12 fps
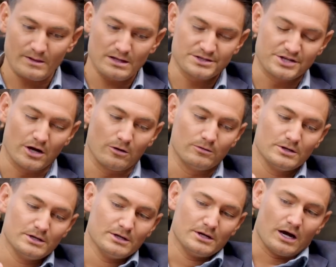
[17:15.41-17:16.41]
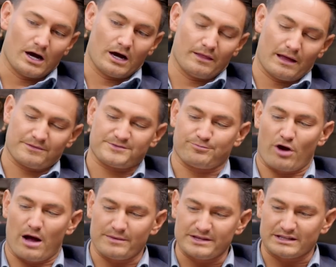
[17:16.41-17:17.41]
So that's
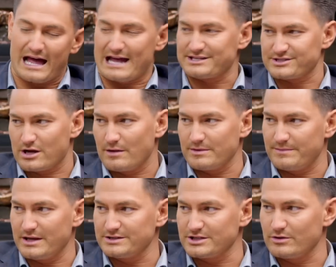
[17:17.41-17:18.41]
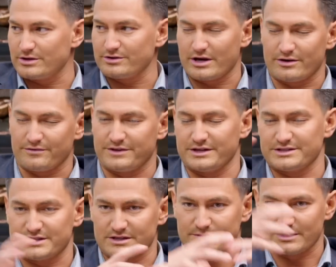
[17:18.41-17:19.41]
probably the last zombie bank to go under. I don't think it's
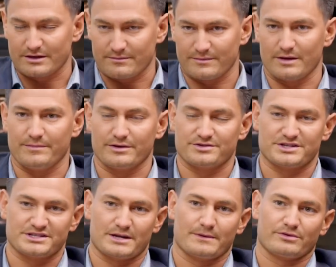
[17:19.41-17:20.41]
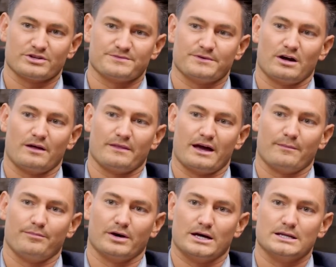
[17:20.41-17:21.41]
going to be a bigger systemic risk beyond
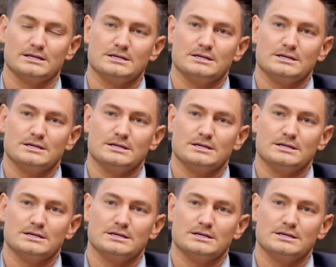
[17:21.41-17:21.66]
that. But